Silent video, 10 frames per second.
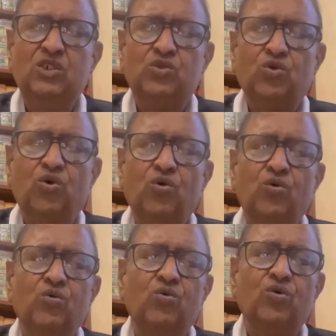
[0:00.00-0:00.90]
So
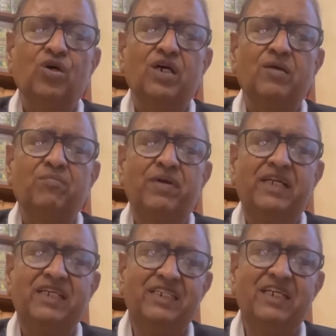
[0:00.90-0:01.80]

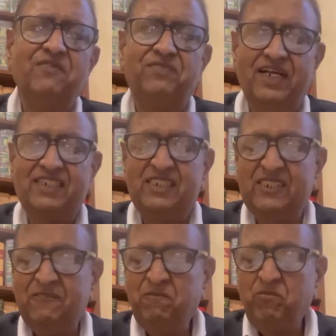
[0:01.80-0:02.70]
material facts
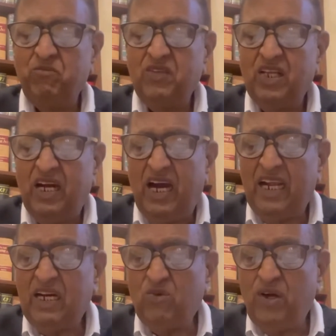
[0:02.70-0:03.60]
are
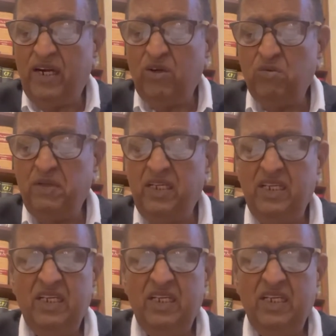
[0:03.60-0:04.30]
required to be